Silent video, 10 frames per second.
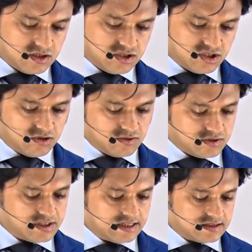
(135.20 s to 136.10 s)
So
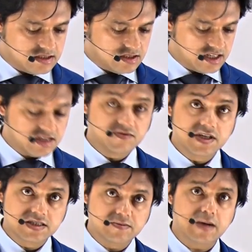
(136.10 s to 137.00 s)
yes, the
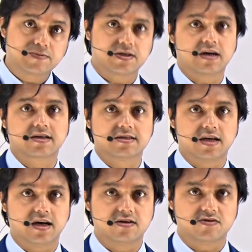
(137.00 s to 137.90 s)
infliximab circle
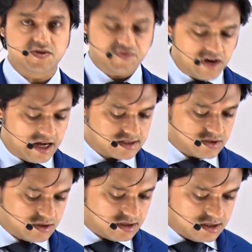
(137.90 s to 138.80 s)
the
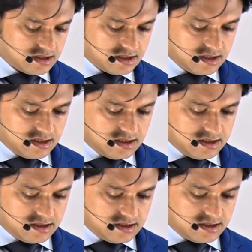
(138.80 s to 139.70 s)
refractory
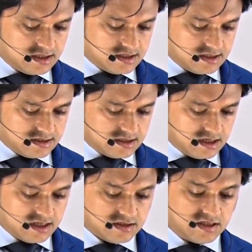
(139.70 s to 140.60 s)
diseases
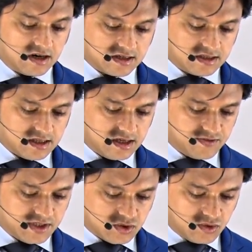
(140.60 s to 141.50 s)
and circle the
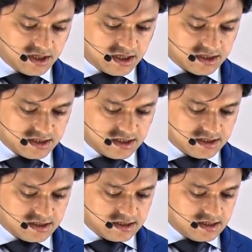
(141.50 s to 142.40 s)
fistulating
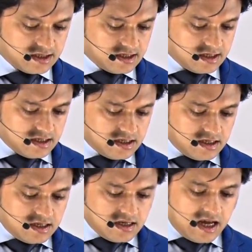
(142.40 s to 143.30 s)
disease.
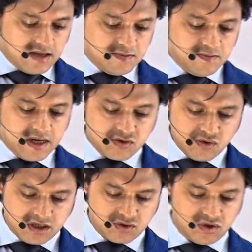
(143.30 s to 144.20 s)
And
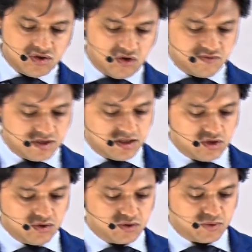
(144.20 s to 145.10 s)
metronidazole is often
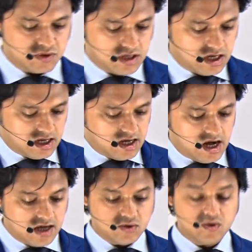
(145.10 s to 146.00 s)
used for the
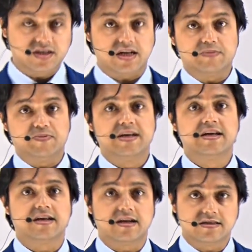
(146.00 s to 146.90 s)
isolated
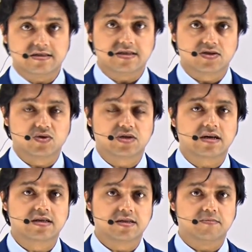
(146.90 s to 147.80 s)
perianal disease. So
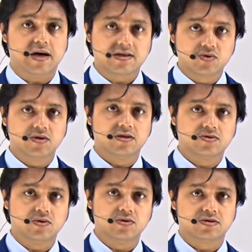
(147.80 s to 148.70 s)
circle the
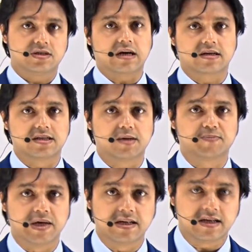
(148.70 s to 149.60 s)
metronidazole, circle the
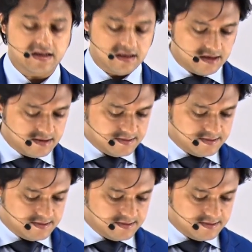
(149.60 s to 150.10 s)
perianal.